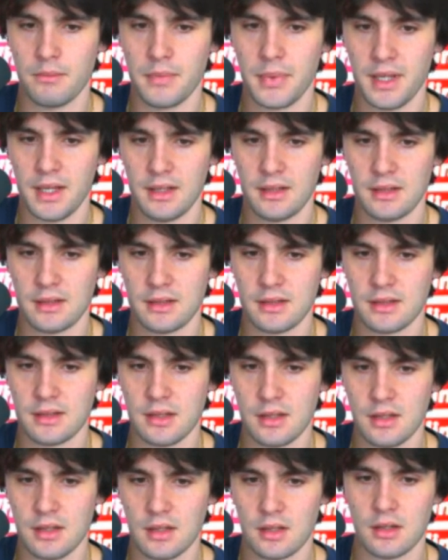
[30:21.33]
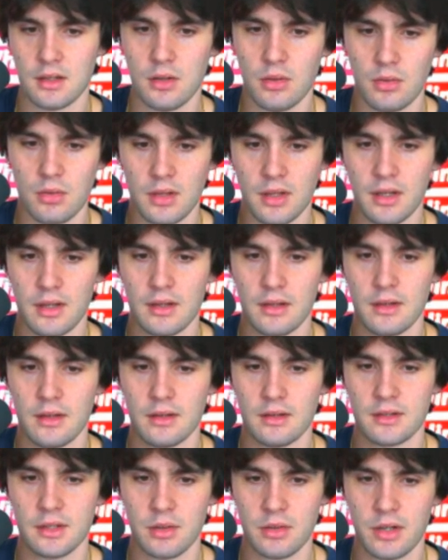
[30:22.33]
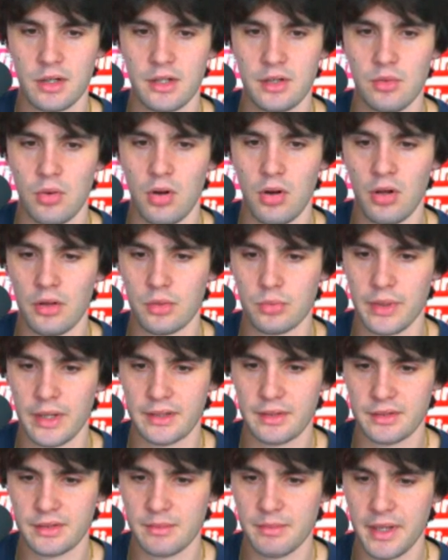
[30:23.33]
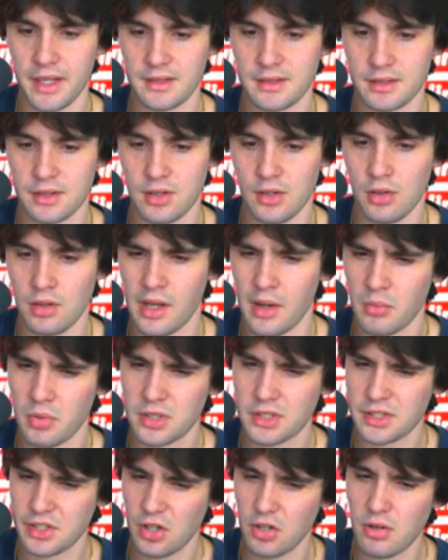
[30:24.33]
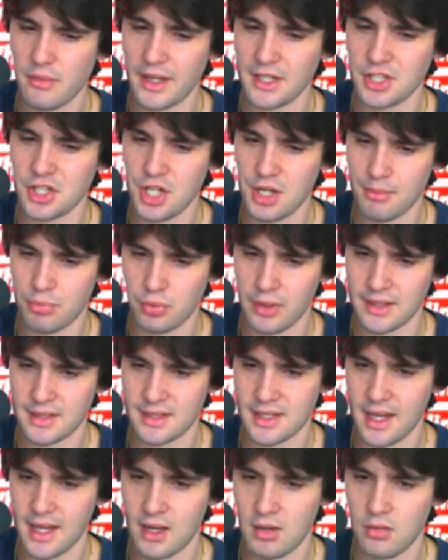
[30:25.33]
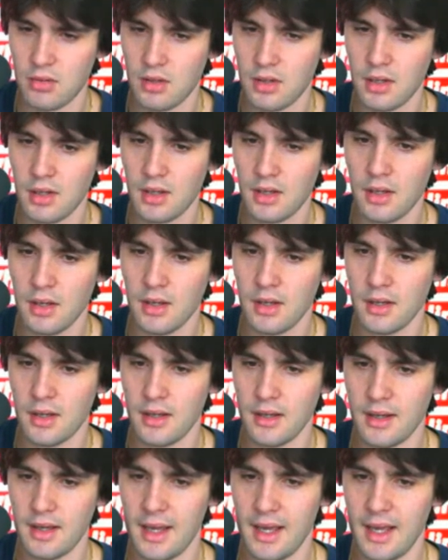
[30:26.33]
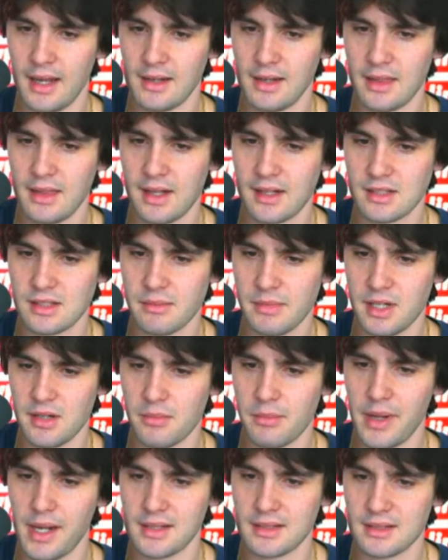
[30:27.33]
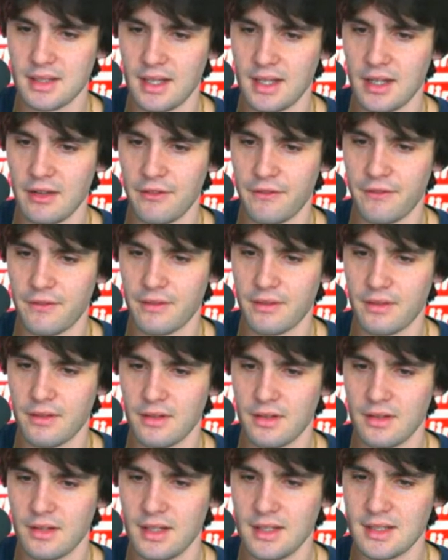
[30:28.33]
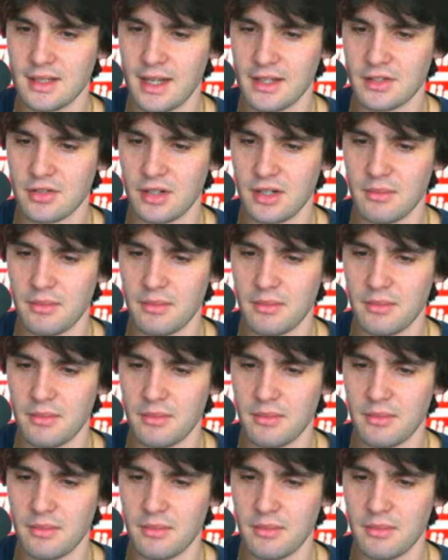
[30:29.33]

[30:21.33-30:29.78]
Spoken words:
Pensacola. So we're going to do all the rentals in Pensacola. And we're just going to go buy cheap rents now. And I think that's going to be our best thing. If these guys are already